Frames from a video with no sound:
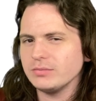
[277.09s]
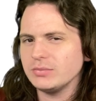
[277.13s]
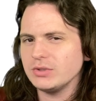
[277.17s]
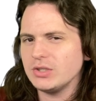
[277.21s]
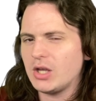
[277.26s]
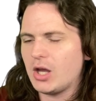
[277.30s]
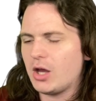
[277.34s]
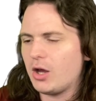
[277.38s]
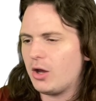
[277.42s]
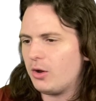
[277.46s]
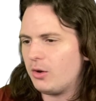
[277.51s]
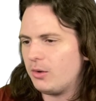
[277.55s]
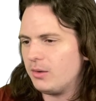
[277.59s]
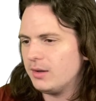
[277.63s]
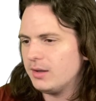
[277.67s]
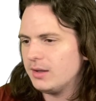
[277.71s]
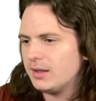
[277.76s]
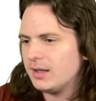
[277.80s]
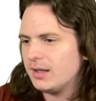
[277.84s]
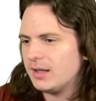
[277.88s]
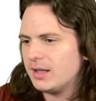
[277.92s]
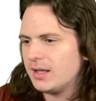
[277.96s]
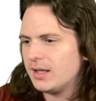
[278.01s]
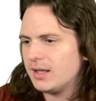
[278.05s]
So,
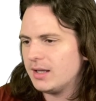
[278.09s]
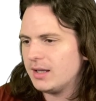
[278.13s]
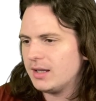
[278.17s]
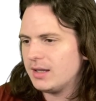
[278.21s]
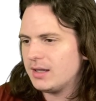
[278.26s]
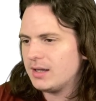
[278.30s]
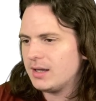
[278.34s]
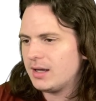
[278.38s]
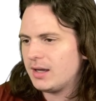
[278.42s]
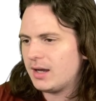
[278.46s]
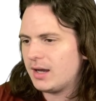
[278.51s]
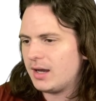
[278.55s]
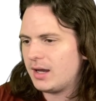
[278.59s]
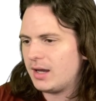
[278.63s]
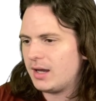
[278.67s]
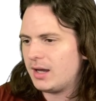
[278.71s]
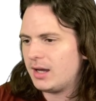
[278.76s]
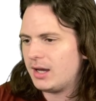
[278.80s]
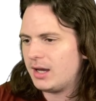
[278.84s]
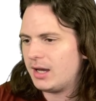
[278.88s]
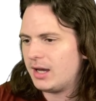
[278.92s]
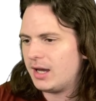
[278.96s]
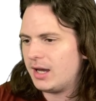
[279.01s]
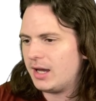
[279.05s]

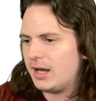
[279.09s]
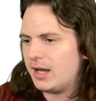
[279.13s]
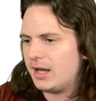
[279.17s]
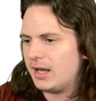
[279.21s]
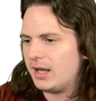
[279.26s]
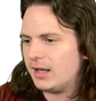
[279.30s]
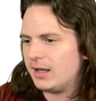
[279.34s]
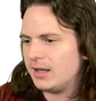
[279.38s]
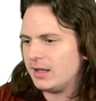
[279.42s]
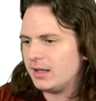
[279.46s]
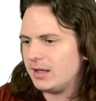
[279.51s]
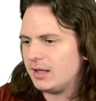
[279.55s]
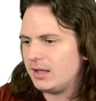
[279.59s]
uh,